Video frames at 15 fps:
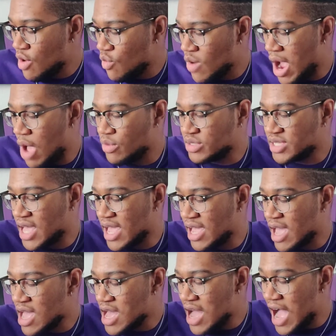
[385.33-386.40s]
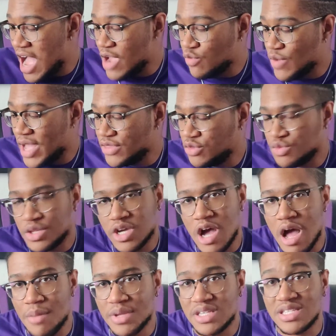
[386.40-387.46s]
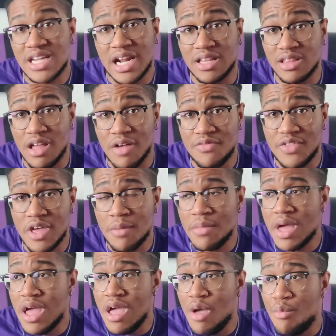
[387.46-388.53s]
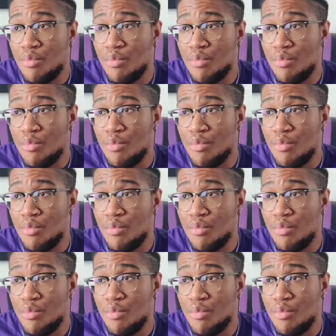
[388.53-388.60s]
Where I was like, I read through the comics and I love them,